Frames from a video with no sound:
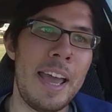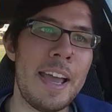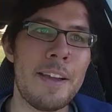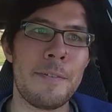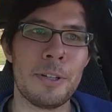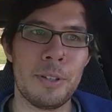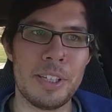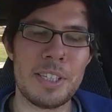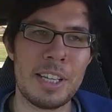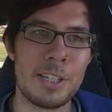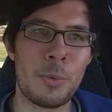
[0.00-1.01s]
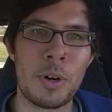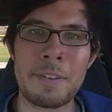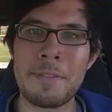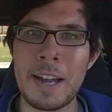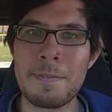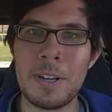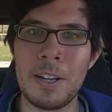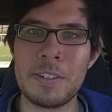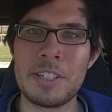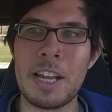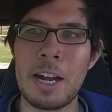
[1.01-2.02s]
hey, if you're listed at
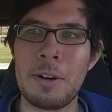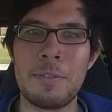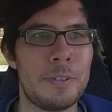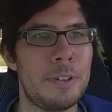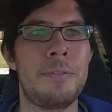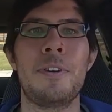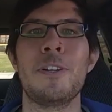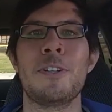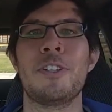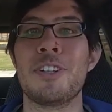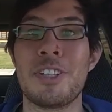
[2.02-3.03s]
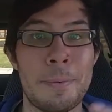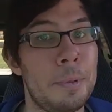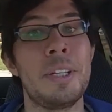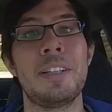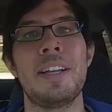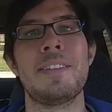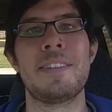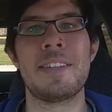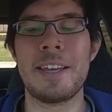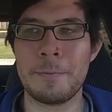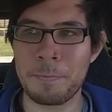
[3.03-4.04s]
$25 an hour for furniture assembly, let's
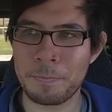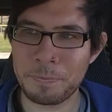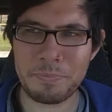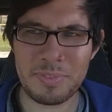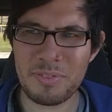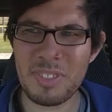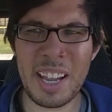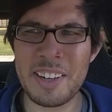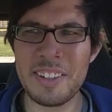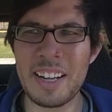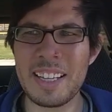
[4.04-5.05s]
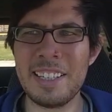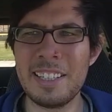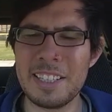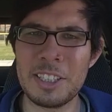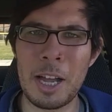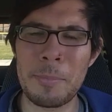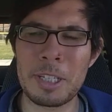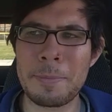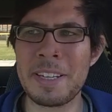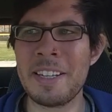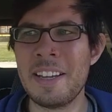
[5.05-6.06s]
say, and you're not getting any jobs
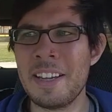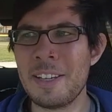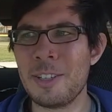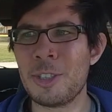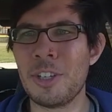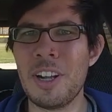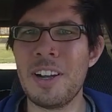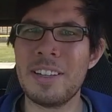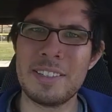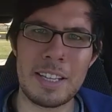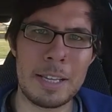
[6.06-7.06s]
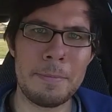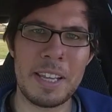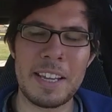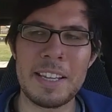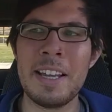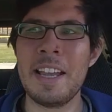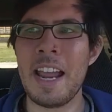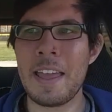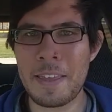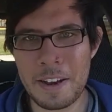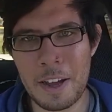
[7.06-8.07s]
come in, turn on same day
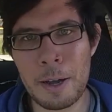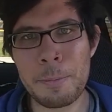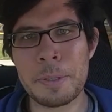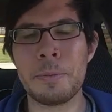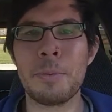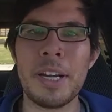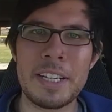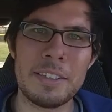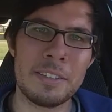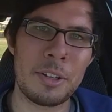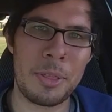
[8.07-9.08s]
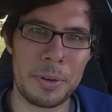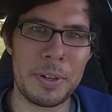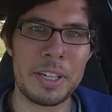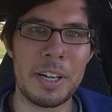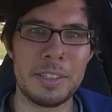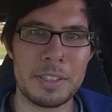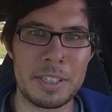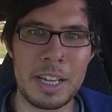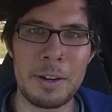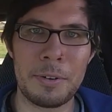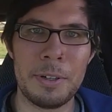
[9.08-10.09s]
and then up your rate to $30 an
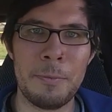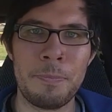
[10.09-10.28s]
hour.